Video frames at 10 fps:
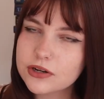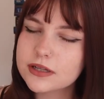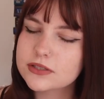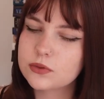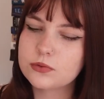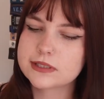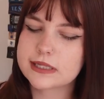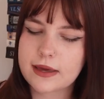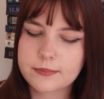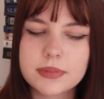it, so we'll
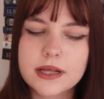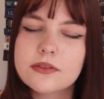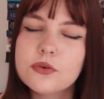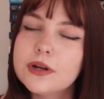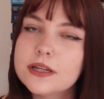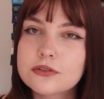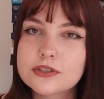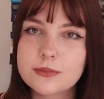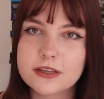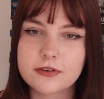see. But I thought it'd also
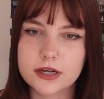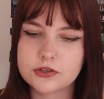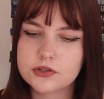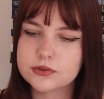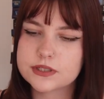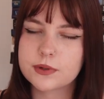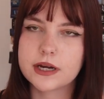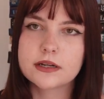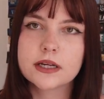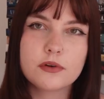be fun to do a
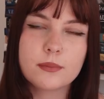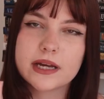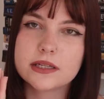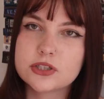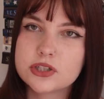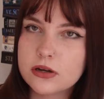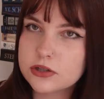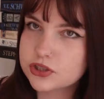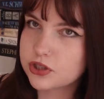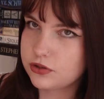spread for my junk
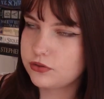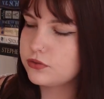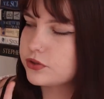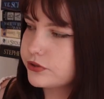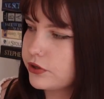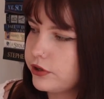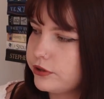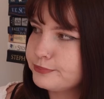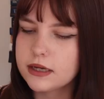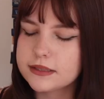journal. So
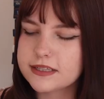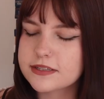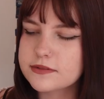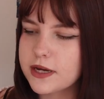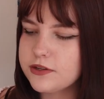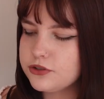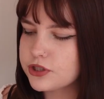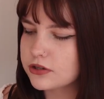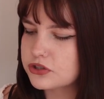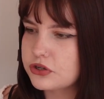this is my new
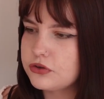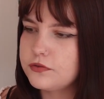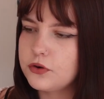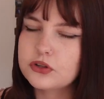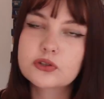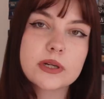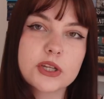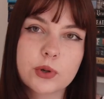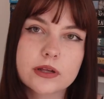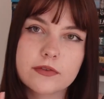junk journal for
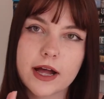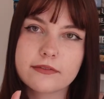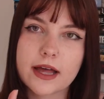2025.